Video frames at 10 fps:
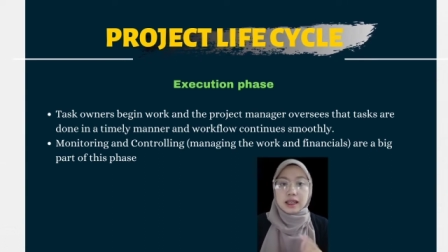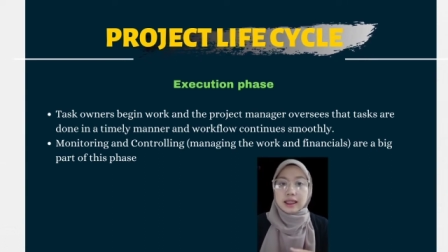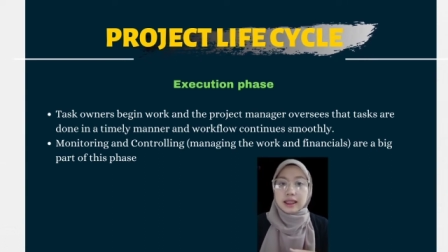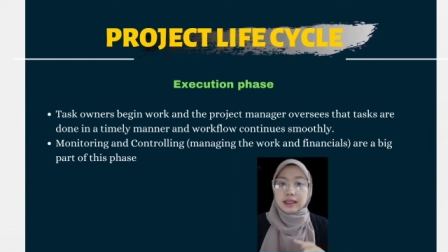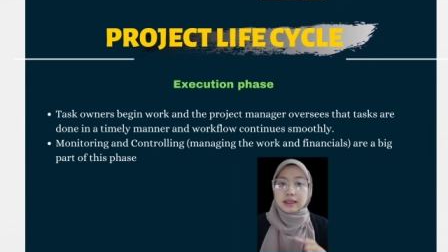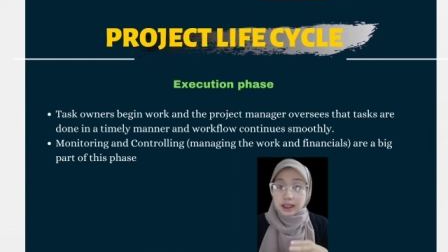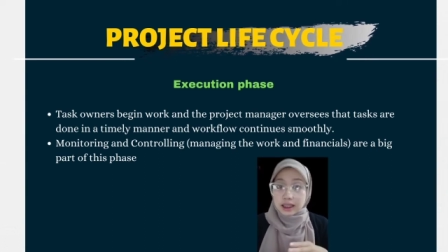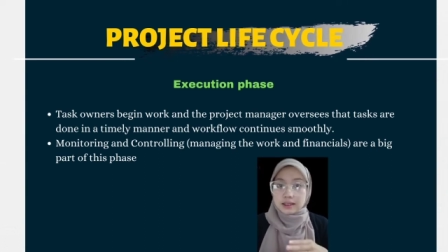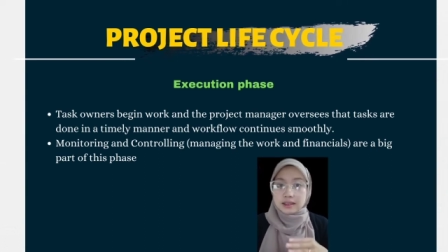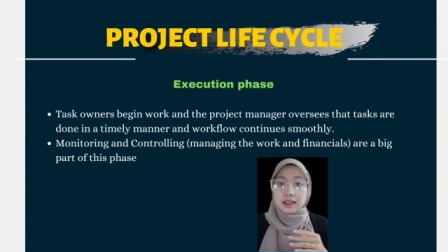that
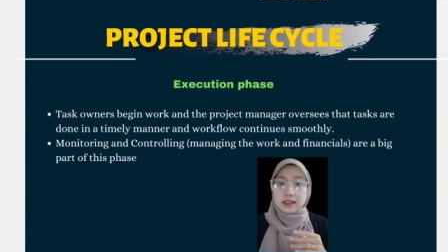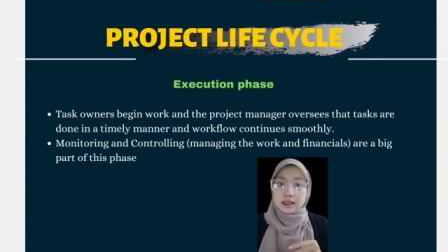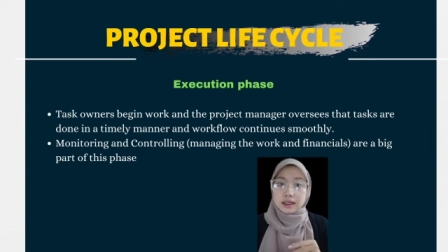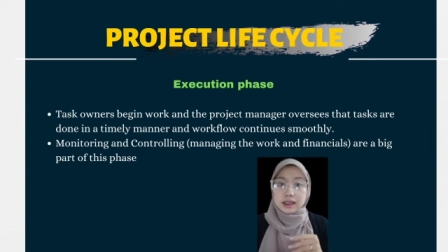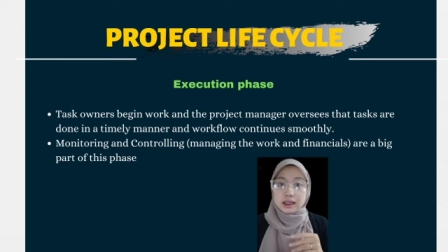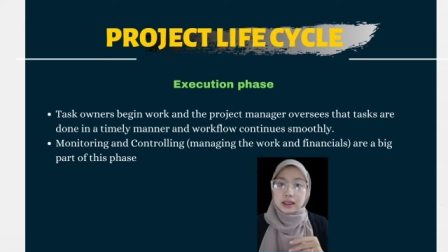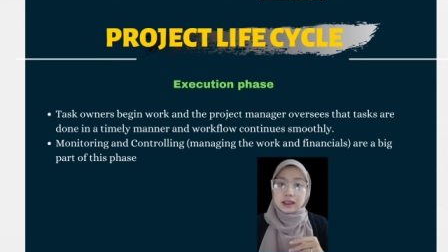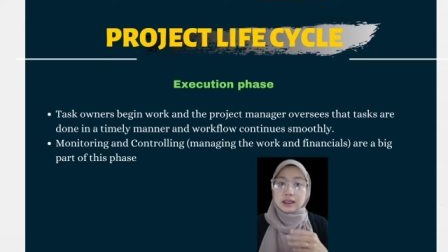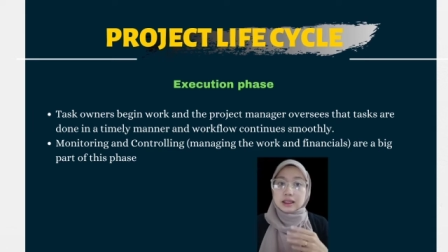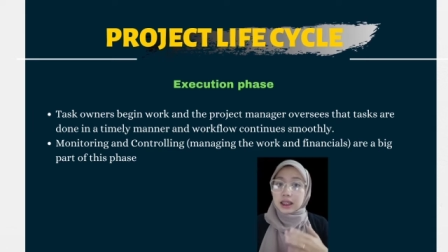tasks are done in
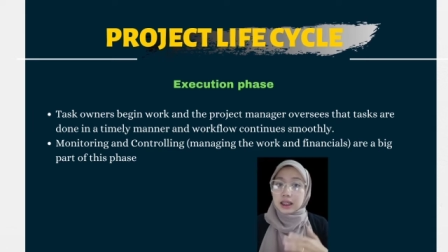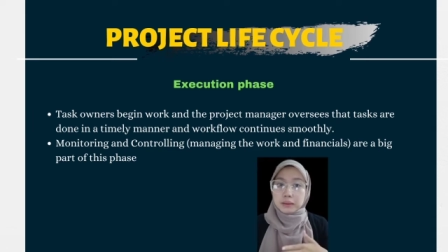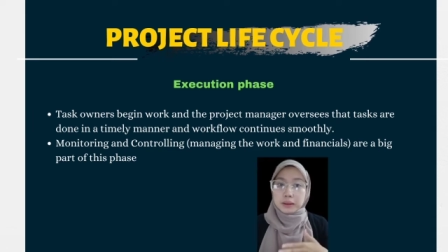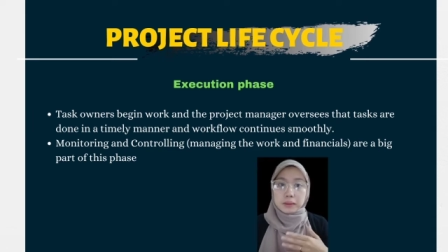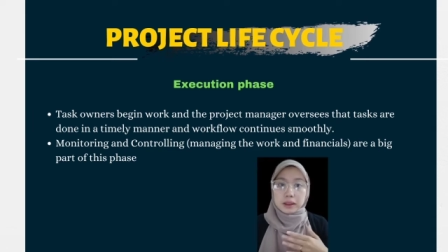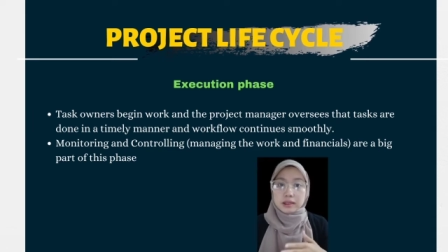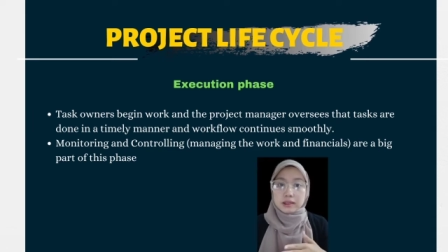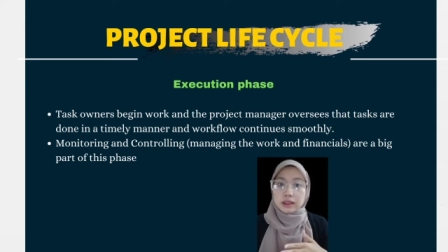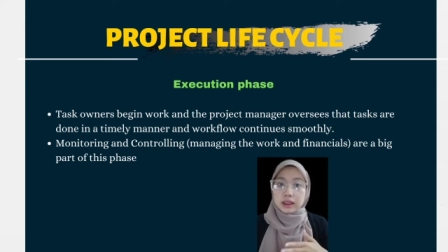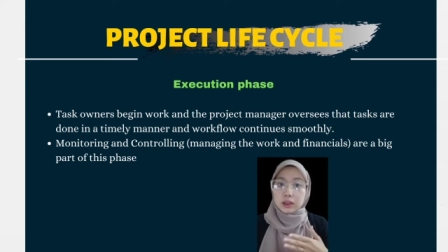a timely
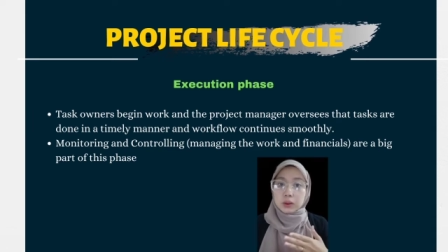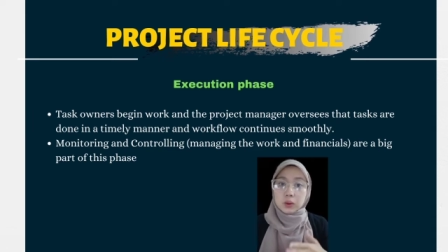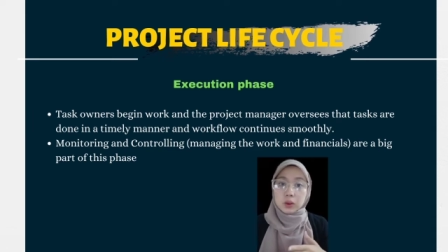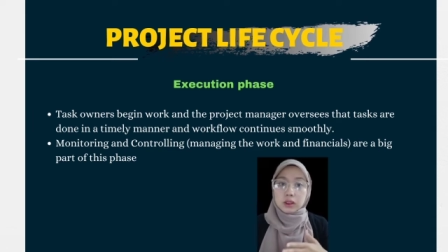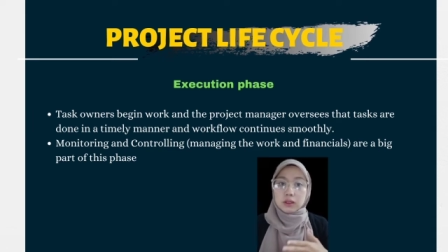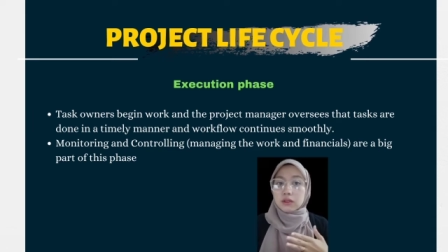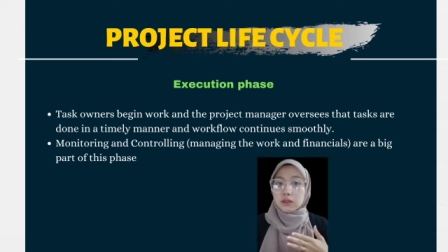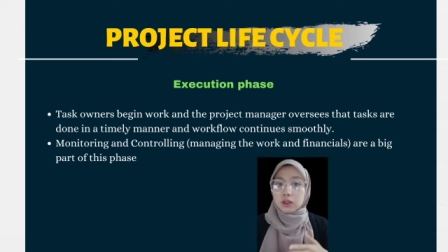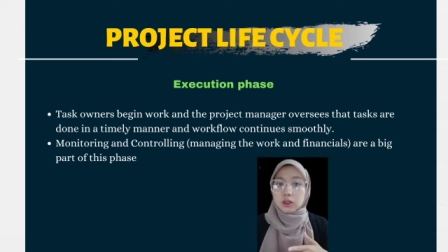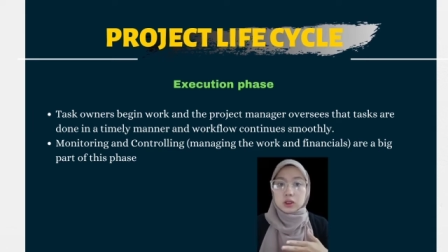manner and
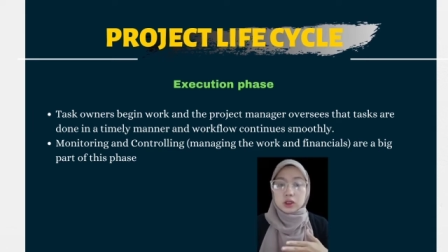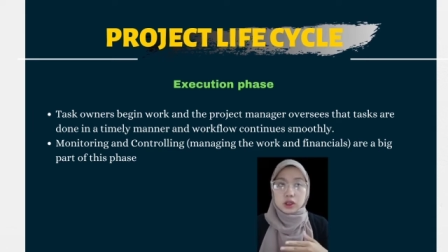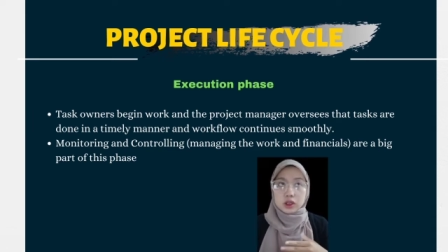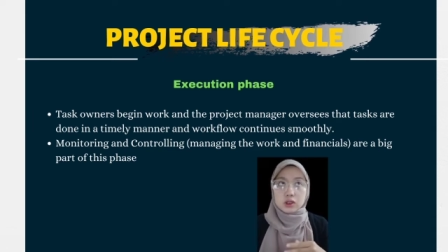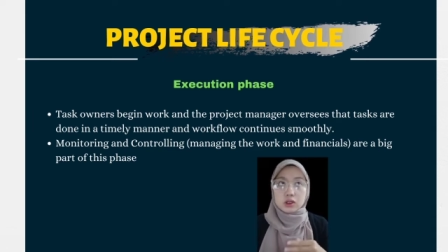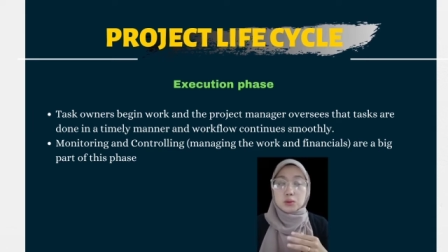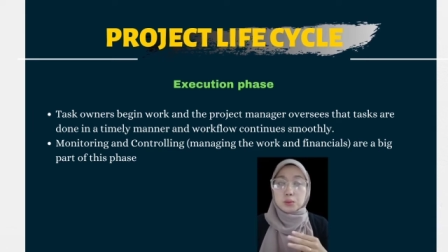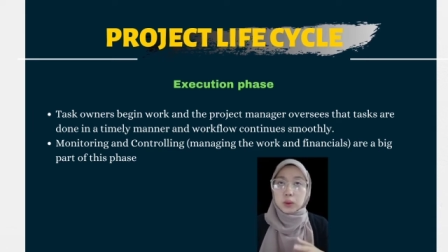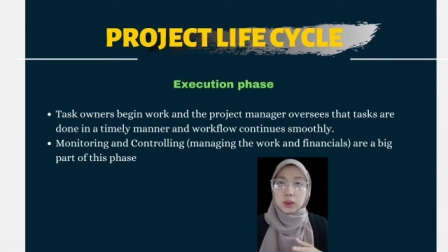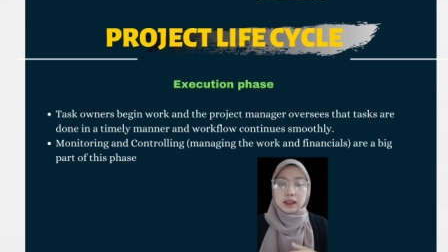workflow continues
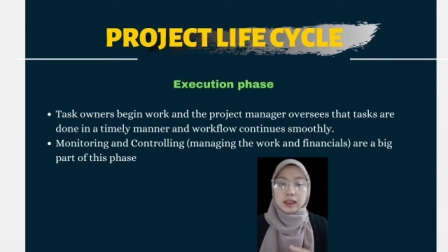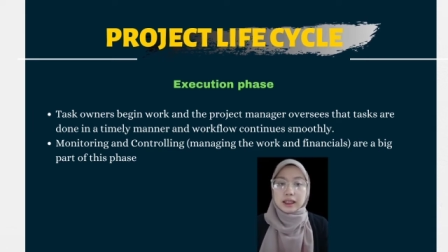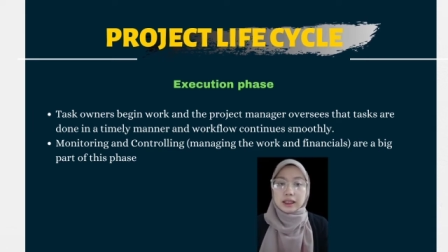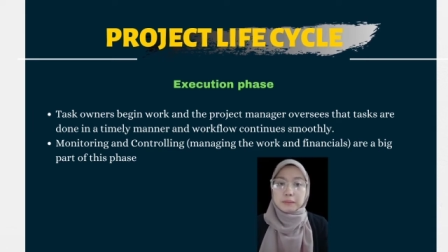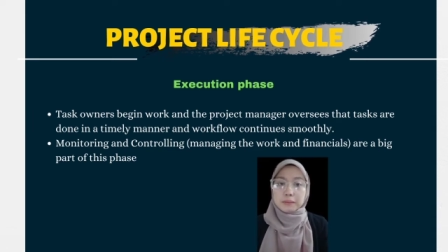smoothly.